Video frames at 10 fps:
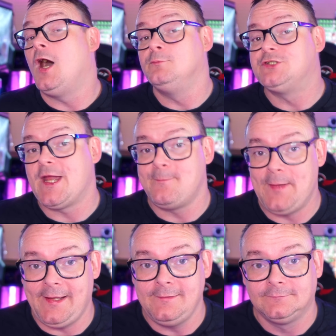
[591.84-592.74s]
I'm J
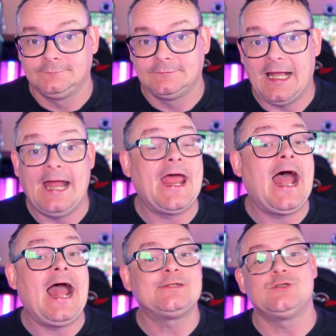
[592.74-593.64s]
P and
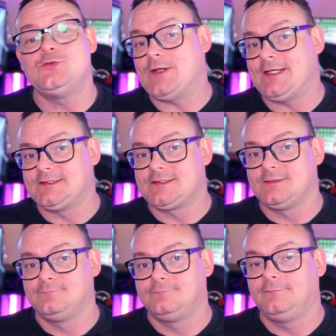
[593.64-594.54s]
as always,
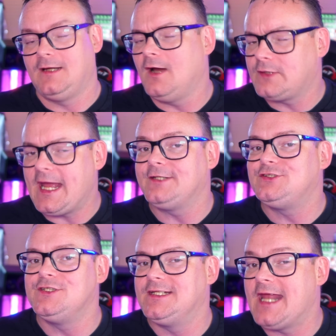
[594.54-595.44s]
I'll
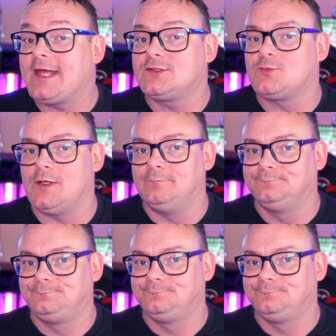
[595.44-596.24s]
catch you in the next one.